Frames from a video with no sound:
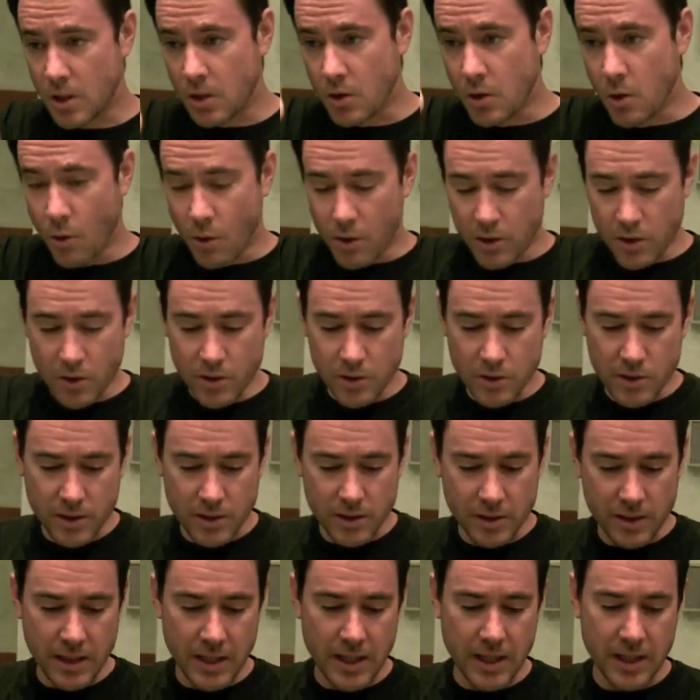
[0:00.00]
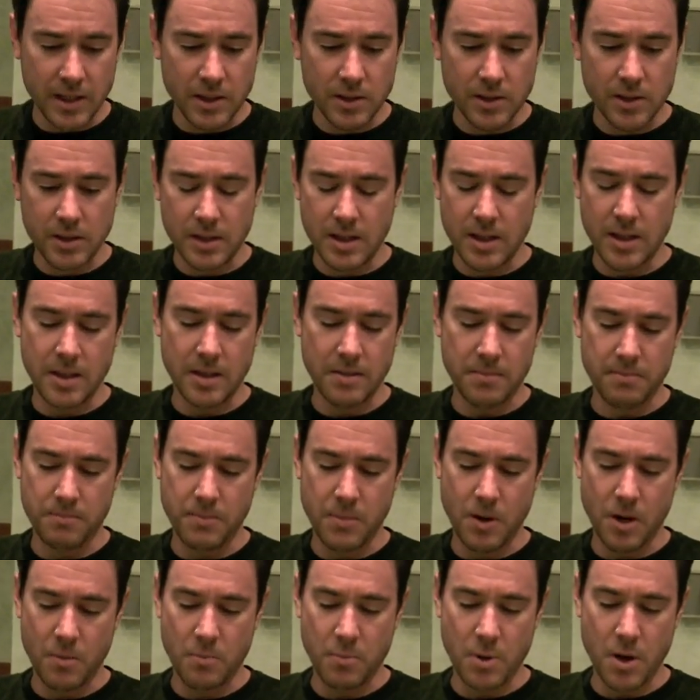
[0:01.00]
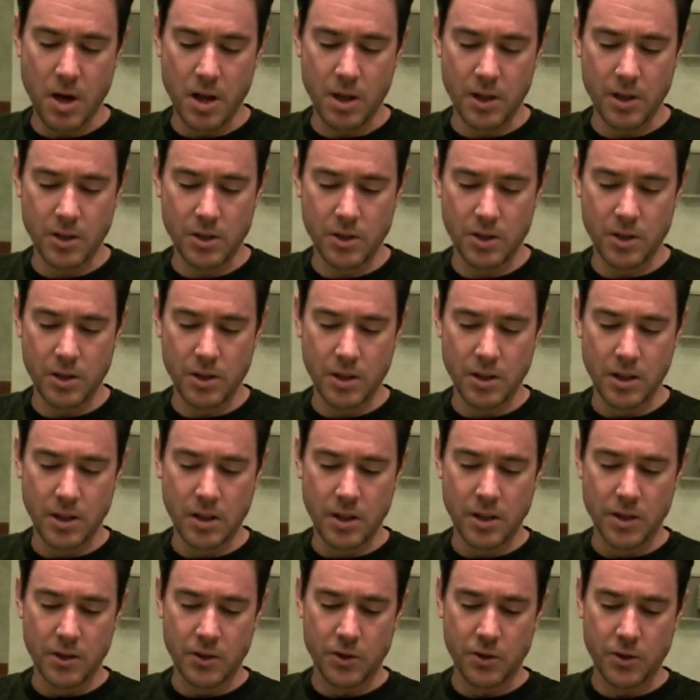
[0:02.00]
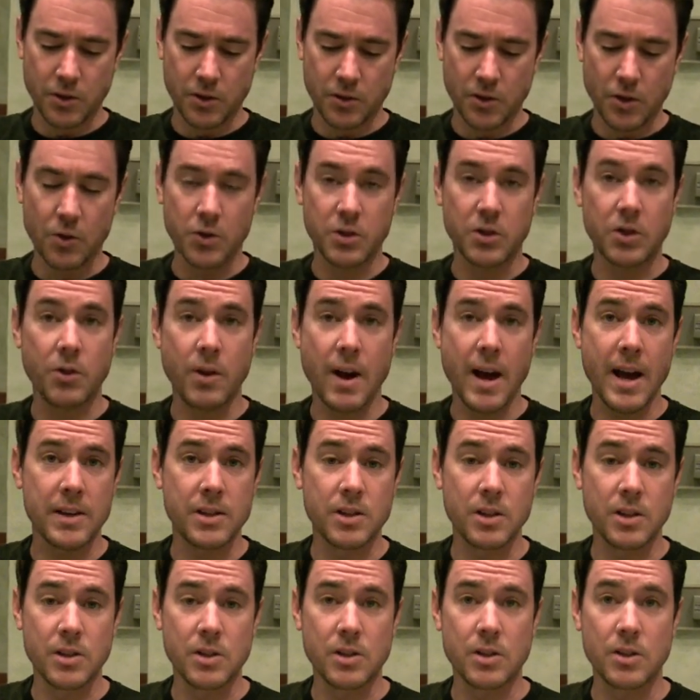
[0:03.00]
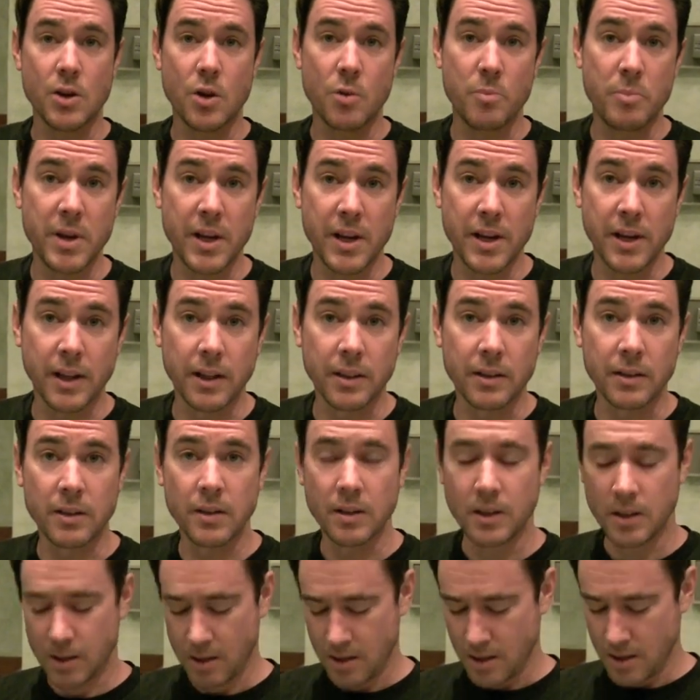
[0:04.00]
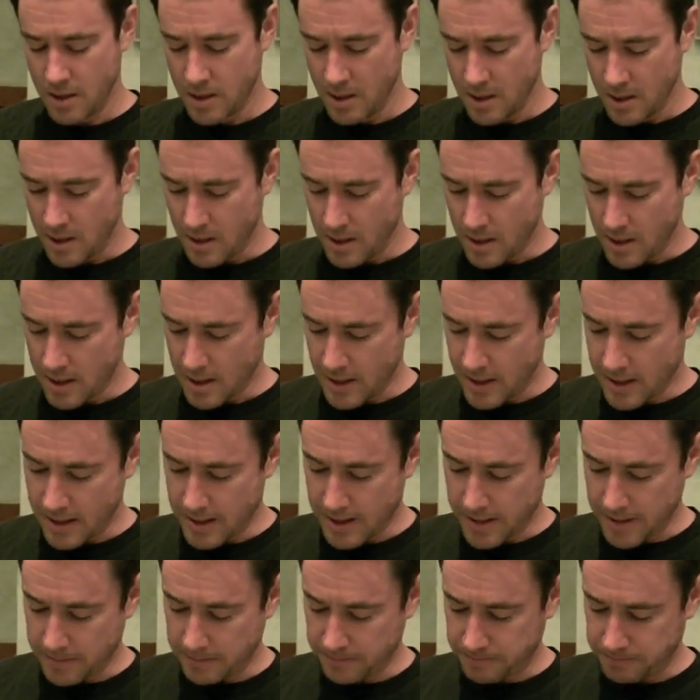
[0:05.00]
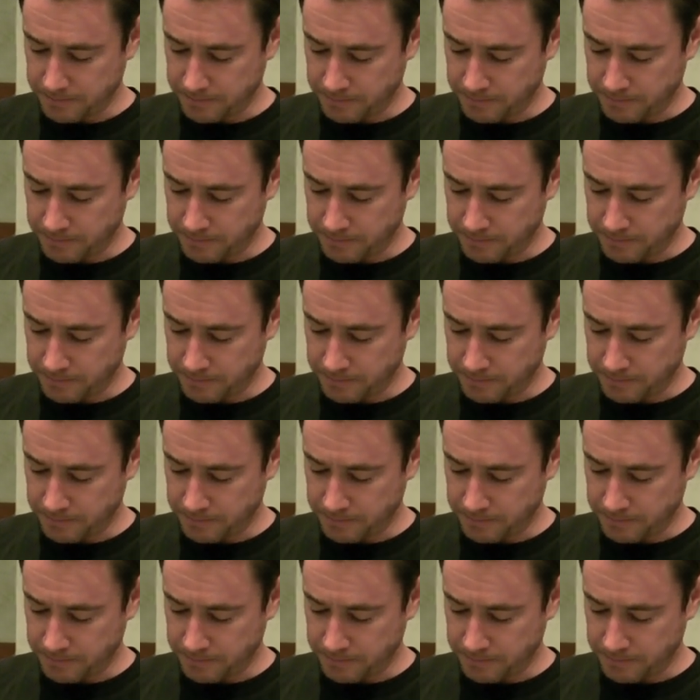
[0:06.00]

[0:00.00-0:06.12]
corners and things uh, are polished, there's no scratches, no pitting. Uh,